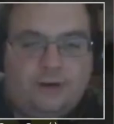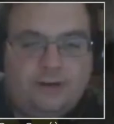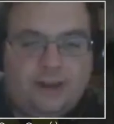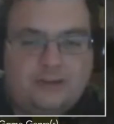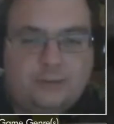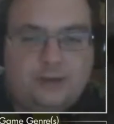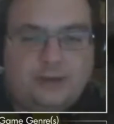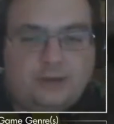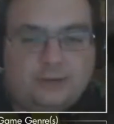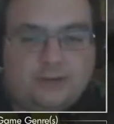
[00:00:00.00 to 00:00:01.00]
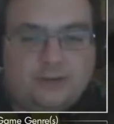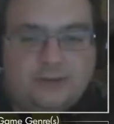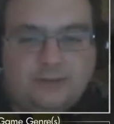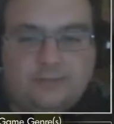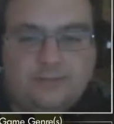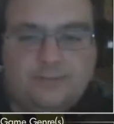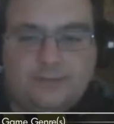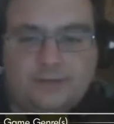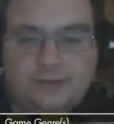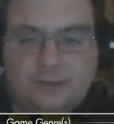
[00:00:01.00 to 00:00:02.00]
4 attacks are really good.
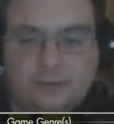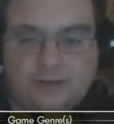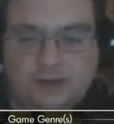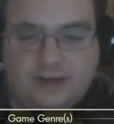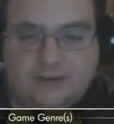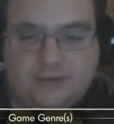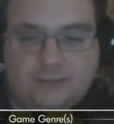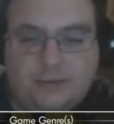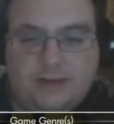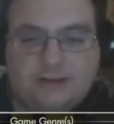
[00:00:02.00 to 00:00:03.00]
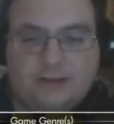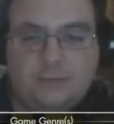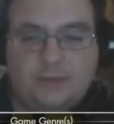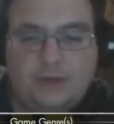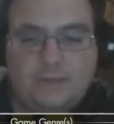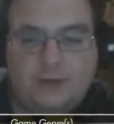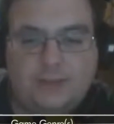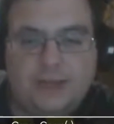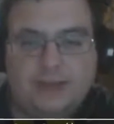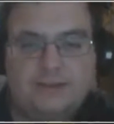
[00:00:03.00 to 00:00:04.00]
2 attacks or 3 attacks are really,
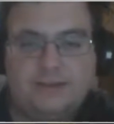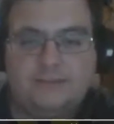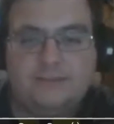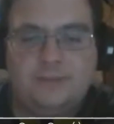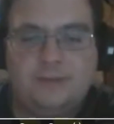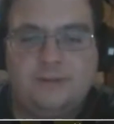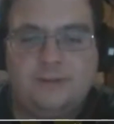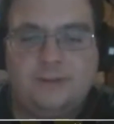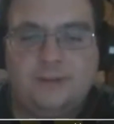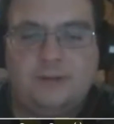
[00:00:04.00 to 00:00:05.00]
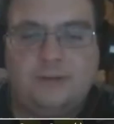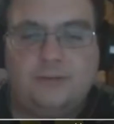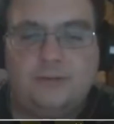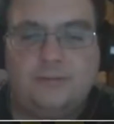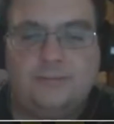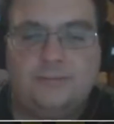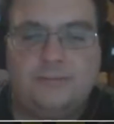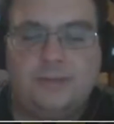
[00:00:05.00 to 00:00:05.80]
really bad. And the rest are mediocre.